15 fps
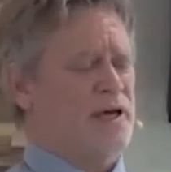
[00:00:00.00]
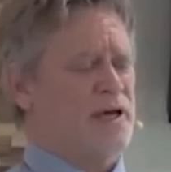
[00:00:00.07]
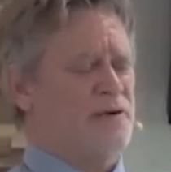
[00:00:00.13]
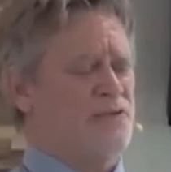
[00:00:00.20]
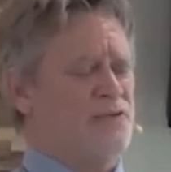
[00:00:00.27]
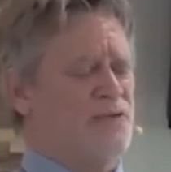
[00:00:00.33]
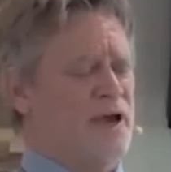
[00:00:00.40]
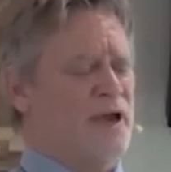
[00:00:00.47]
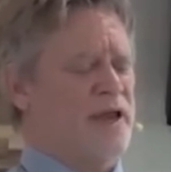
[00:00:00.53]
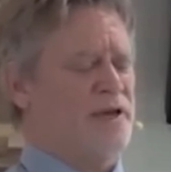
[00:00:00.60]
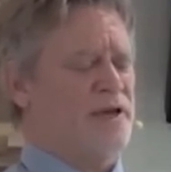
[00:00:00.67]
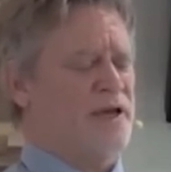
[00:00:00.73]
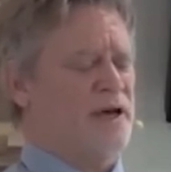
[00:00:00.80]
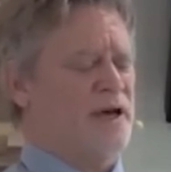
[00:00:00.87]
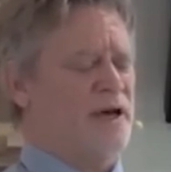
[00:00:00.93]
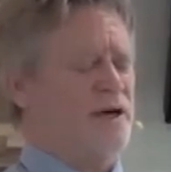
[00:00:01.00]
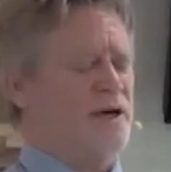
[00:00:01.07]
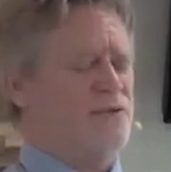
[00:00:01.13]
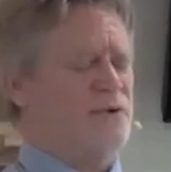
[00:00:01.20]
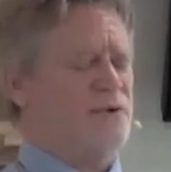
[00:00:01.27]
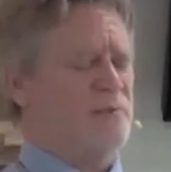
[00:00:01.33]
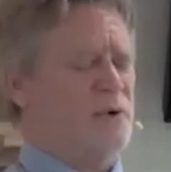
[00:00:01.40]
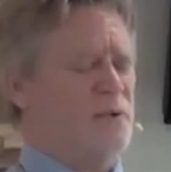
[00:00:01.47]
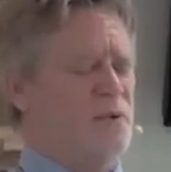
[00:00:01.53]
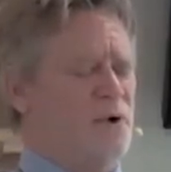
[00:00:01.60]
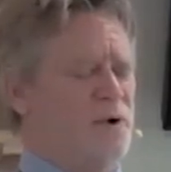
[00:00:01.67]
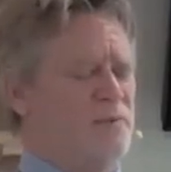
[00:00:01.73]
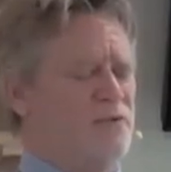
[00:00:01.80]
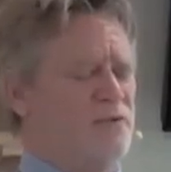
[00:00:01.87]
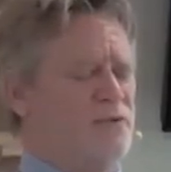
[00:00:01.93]
a friend, a hug from a
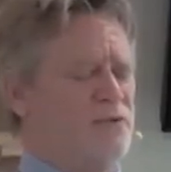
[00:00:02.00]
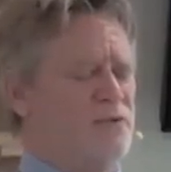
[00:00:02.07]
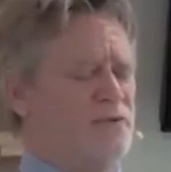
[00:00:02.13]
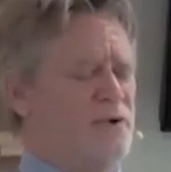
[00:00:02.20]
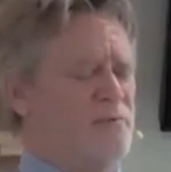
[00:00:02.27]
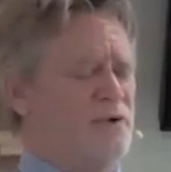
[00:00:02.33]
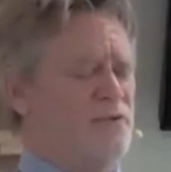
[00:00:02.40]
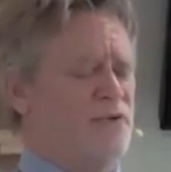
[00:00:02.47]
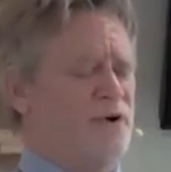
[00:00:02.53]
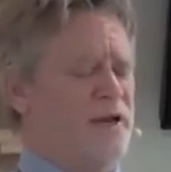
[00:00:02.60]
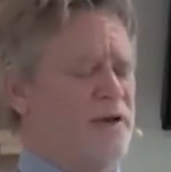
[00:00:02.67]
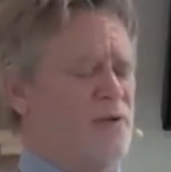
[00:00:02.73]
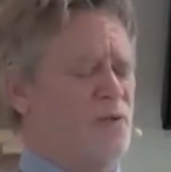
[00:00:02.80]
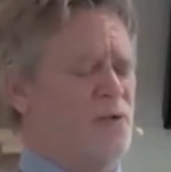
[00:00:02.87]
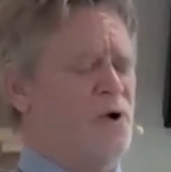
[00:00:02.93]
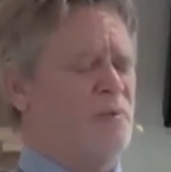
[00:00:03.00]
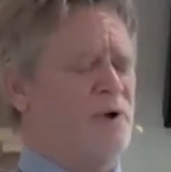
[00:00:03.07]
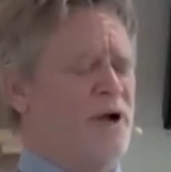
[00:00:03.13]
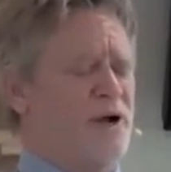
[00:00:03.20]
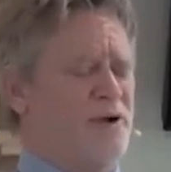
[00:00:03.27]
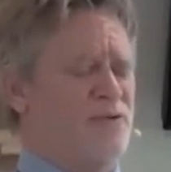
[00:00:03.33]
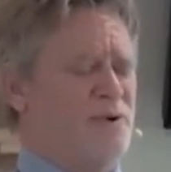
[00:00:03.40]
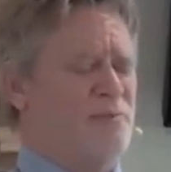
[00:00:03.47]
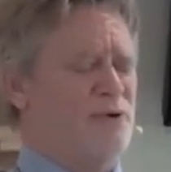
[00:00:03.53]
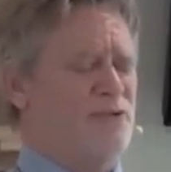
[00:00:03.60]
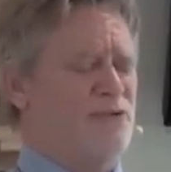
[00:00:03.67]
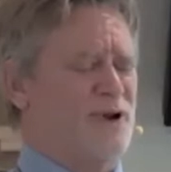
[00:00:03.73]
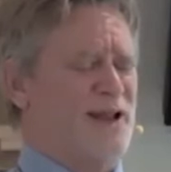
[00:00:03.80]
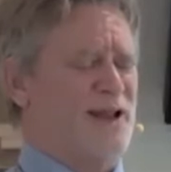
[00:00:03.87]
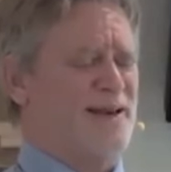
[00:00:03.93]
warm from a friend, a warm hug from a
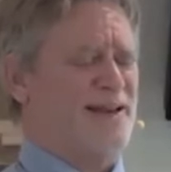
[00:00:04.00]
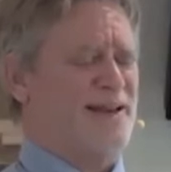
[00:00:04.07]
friend.